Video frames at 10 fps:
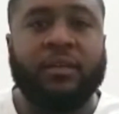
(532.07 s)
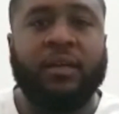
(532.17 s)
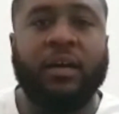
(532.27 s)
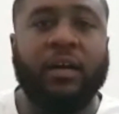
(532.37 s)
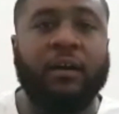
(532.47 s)

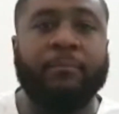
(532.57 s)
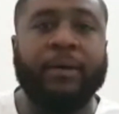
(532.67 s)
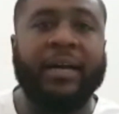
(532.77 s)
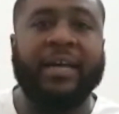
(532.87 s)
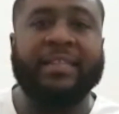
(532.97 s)

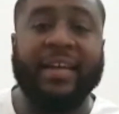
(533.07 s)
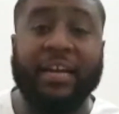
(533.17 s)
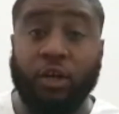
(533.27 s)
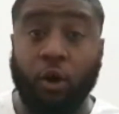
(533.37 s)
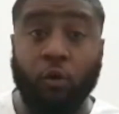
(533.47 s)
And
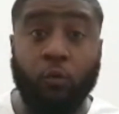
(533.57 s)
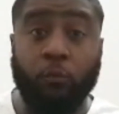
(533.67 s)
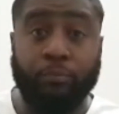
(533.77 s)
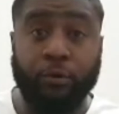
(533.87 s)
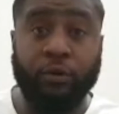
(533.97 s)
that goal
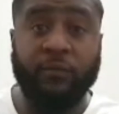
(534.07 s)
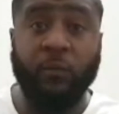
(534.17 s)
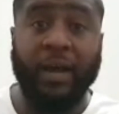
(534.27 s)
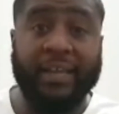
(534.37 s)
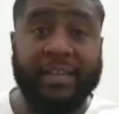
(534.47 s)
proved
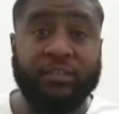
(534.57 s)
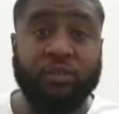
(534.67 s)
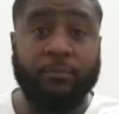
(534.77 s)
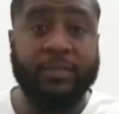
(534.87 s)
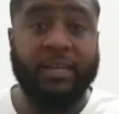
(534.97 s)
why he is
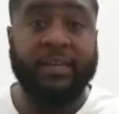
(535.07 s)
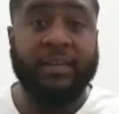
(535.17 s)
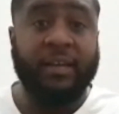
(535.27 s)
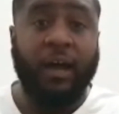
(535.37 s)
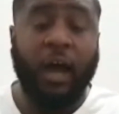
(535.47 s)
top 10.
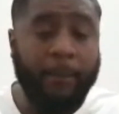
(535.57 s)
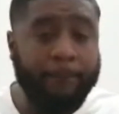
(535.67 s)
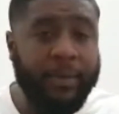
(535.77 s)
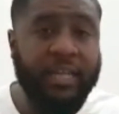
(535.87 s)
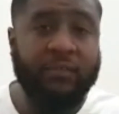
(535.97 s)

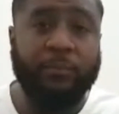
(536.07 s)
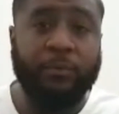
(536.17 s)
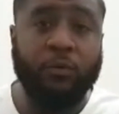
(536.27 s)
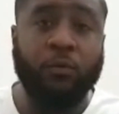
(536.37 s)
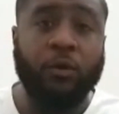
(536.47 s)

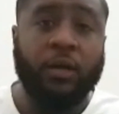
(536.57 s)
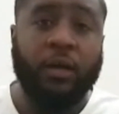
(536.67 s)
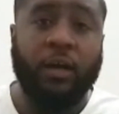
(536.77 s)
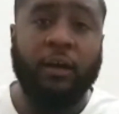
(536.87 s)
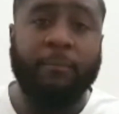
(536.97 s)
Unbelievable.
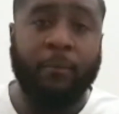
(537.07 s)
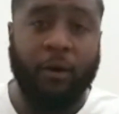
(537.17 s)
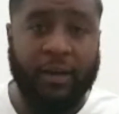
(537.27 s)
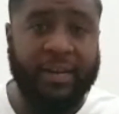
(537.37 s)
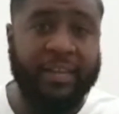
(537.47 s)

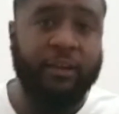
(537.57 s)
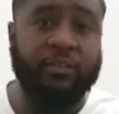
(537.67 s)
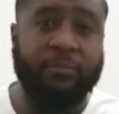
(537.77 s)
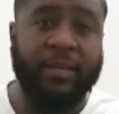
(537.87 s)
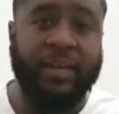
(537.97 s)
Martinelli
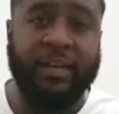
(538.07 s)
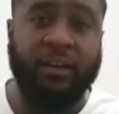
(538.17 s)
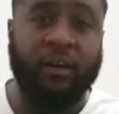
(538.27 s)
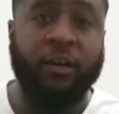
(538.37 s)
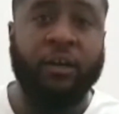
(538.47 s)
goes in with a
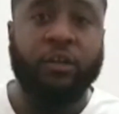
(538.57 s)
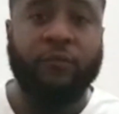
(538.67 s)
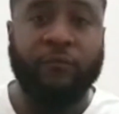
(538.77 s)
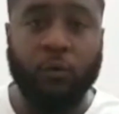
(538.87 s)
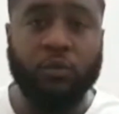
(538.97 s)
header,
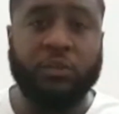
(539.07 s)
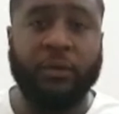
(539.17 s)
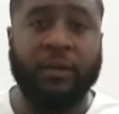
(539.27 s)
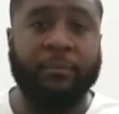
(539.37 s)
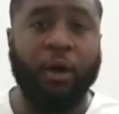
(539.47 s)
falls
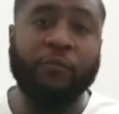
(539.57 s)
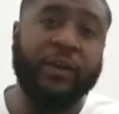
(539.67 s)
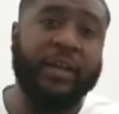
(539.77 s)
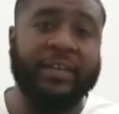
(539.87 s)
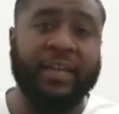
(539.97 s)
to him,
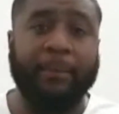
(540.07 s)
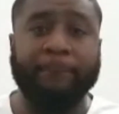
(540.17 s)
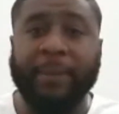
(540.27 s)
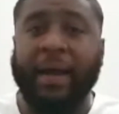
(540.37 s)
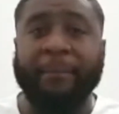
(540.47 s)
overhead
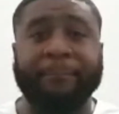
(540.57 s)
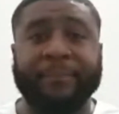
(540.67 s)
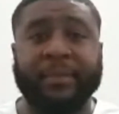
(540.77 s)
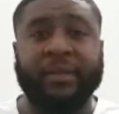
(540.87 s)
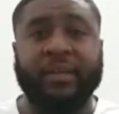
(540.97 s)
kick, bam.
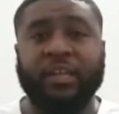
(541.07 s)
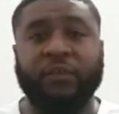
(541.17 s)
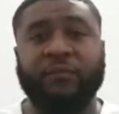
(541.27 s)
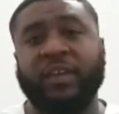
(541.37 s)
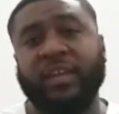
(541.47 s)
And
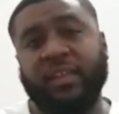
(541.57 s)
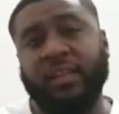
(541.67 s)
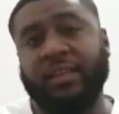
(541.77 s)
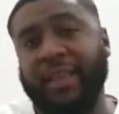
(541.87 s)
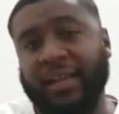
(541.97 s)
you're
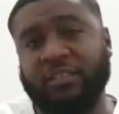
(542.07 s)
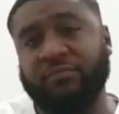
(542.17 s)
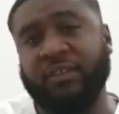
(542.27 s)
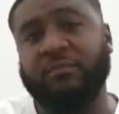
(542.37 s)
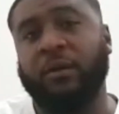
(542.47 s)
thinking, that's the
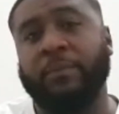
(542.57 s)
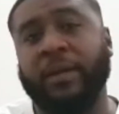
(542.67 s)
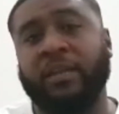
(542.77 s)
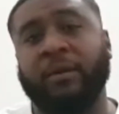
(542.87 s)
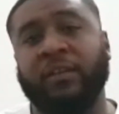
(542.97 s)
reason why I
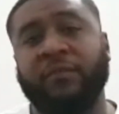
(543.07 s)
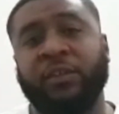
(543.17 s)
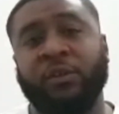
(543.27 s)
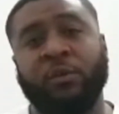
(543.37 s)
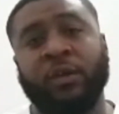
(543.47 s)
paid the money for
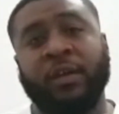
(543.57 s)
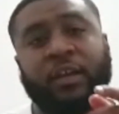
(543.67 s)
you.